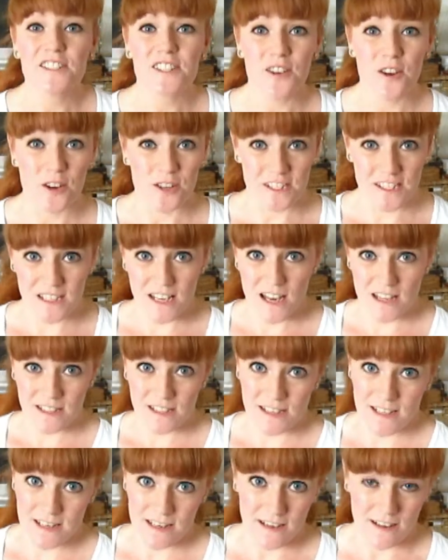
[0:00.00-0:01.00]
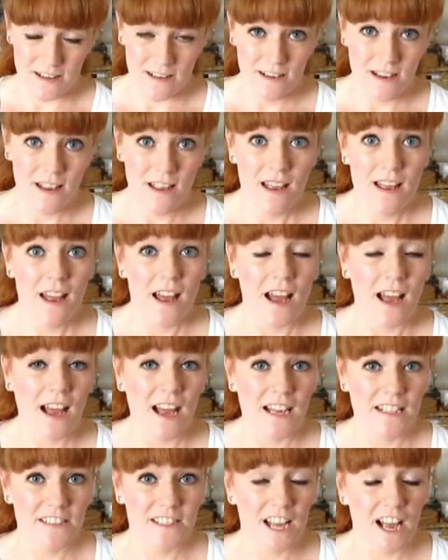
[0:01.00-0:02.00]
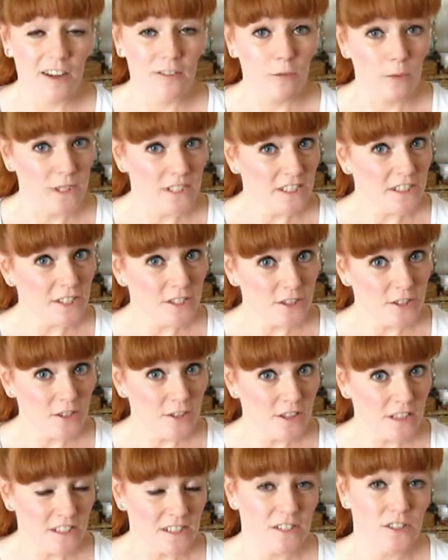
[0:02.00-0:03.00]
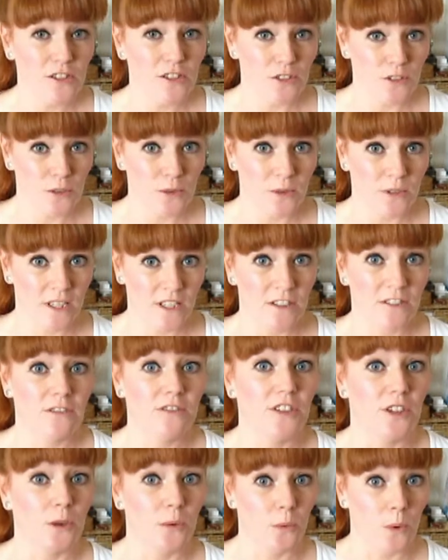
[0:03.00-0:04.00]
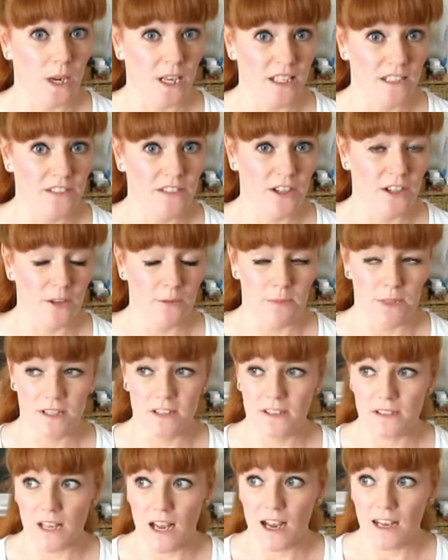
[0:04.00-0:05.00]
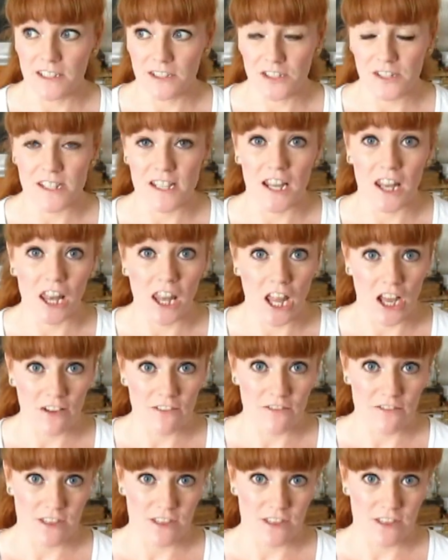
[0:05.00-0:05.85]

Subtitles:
Scots last year, and I've wanted to do this tutorial for a while now because I just love